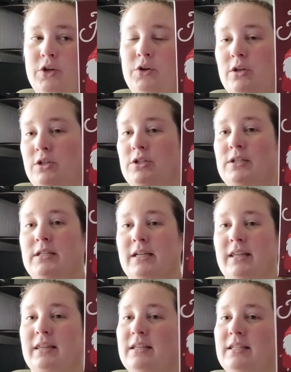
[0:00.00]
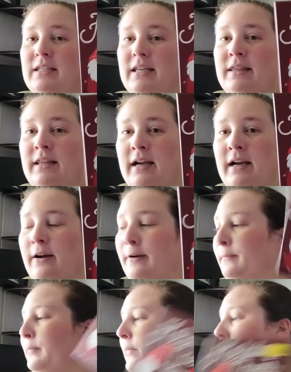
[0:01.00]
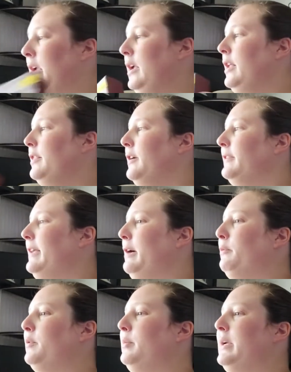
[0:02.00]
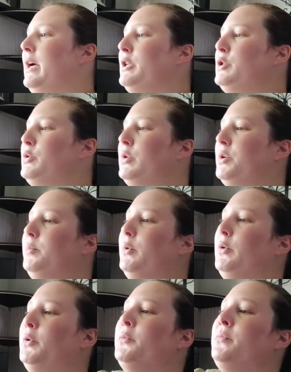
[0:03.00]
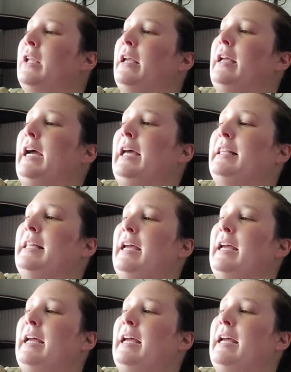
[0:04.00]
You could just stick this in there. Thought that would be adorable. And